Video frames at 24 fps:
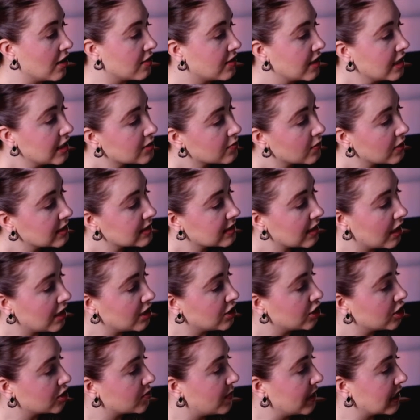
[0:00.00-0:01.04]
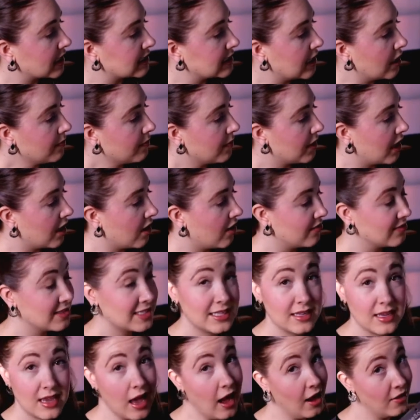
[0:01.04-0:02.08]
These ones I just picked up. I
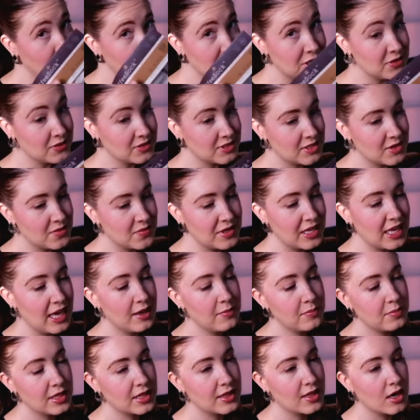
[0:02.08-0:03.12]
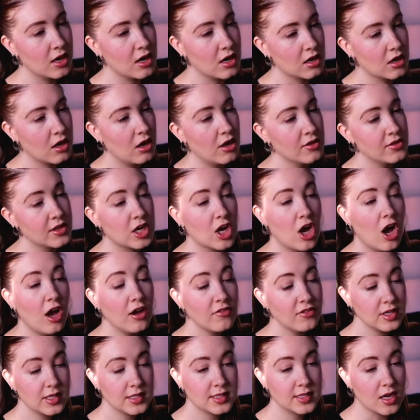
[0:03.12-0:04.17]
obviously haven't used them yet, but they're called the
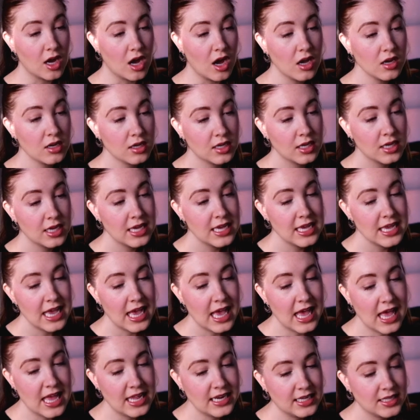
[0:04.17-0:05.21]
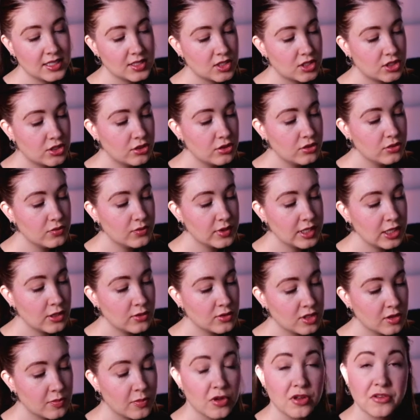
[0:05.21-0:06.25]
Coffee Sock, and it's 2
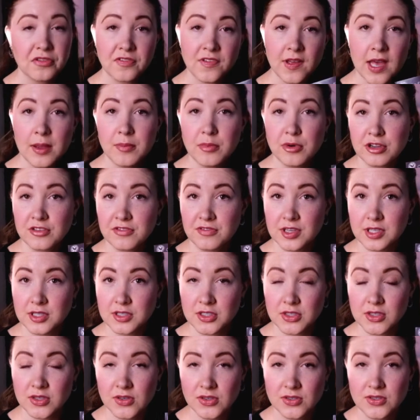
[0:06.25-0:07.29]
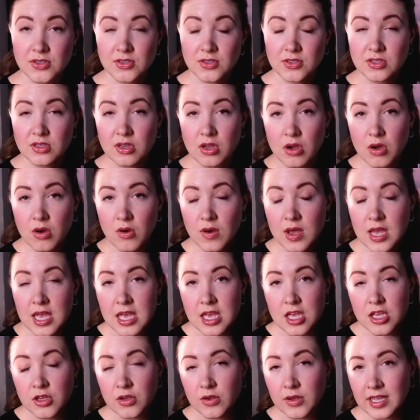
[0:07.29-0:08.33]
reusable fabric filters. So
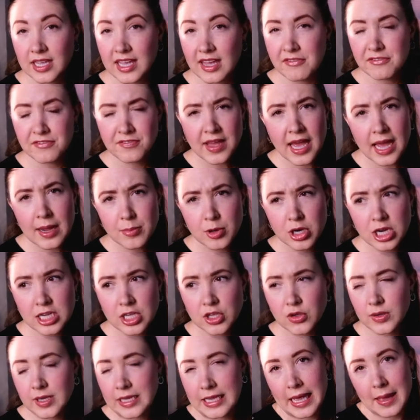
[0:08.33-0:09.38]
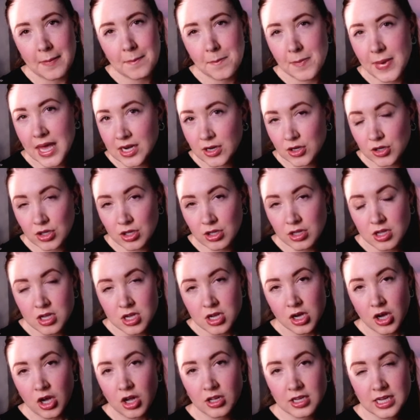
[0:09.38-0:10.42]
you can get fabric, you can get metal,
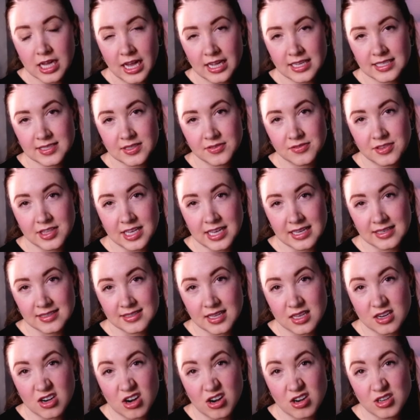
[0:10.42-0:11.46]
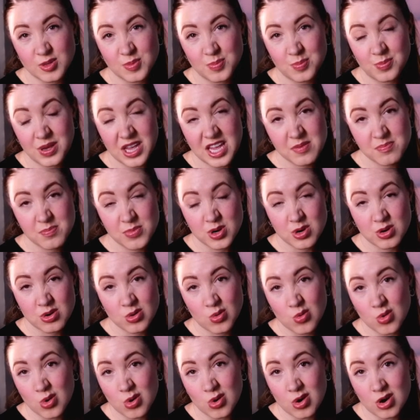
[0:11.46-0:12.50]
all kinds of things that aren't paper
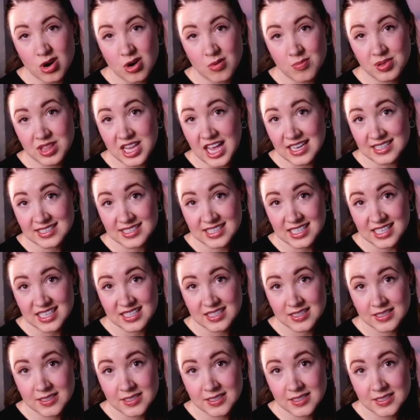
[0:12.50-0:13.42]
or plastic.